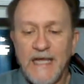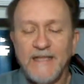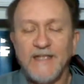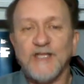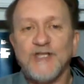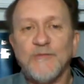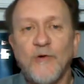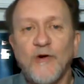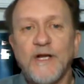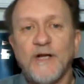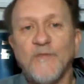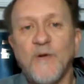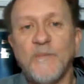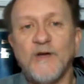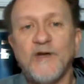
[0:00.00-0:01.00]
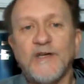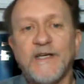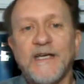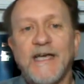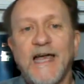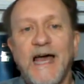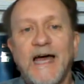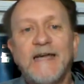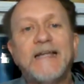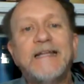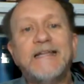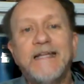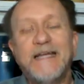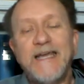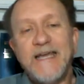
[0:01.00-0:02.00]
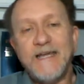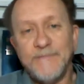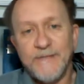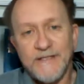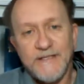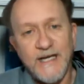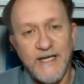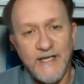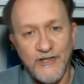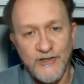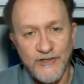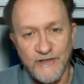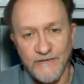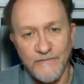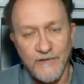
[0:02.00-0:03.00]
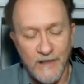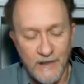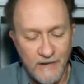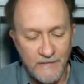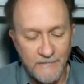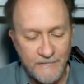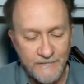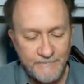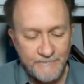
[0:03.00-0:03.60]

This morning we'll be looking at the imitation of love.